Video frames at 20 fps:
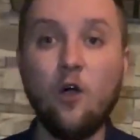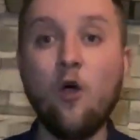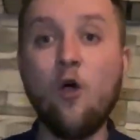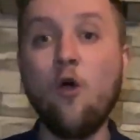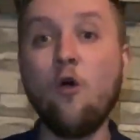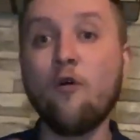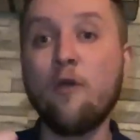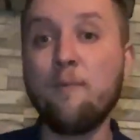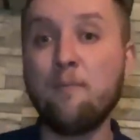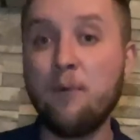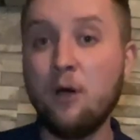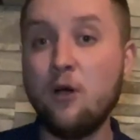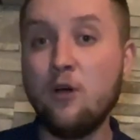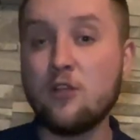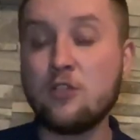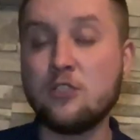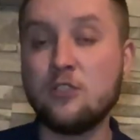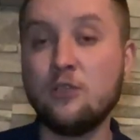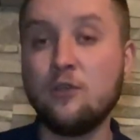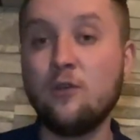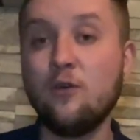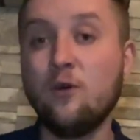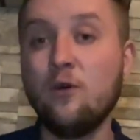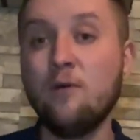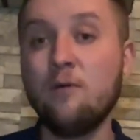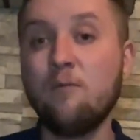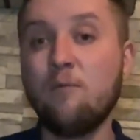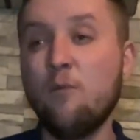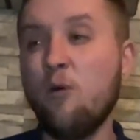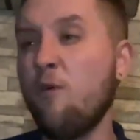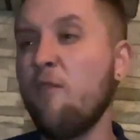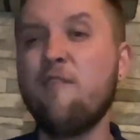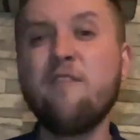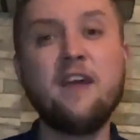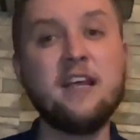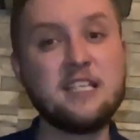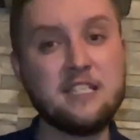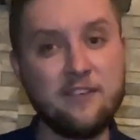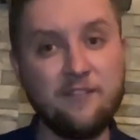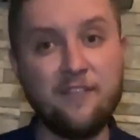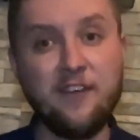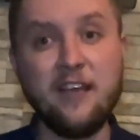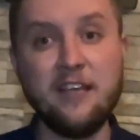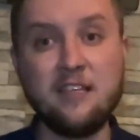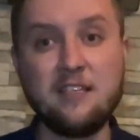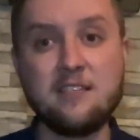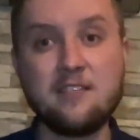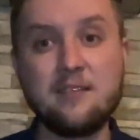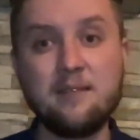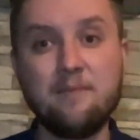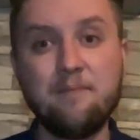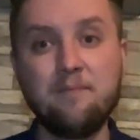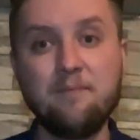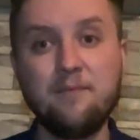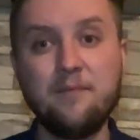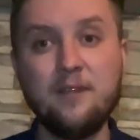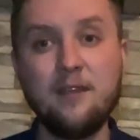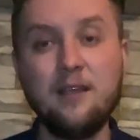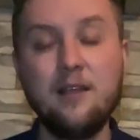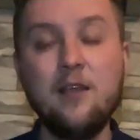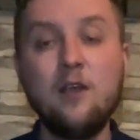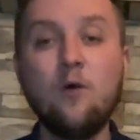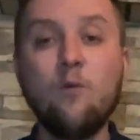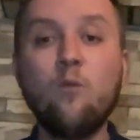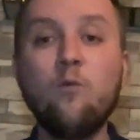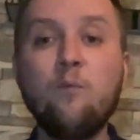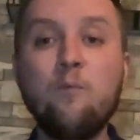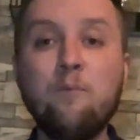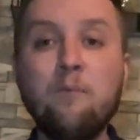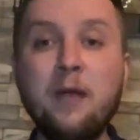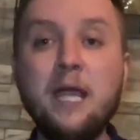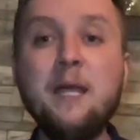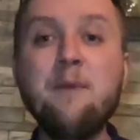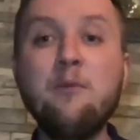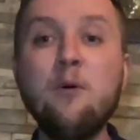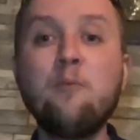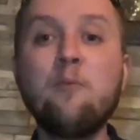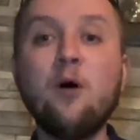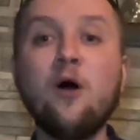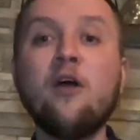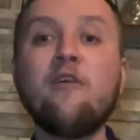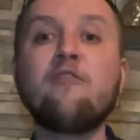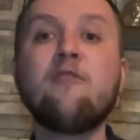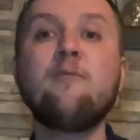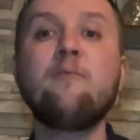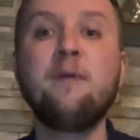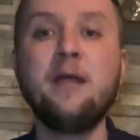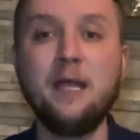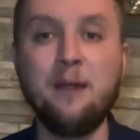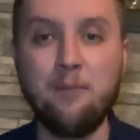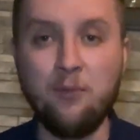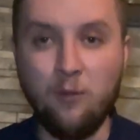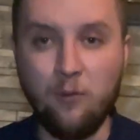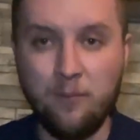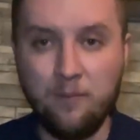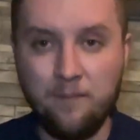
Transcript: or in person or face to face. People buy from people.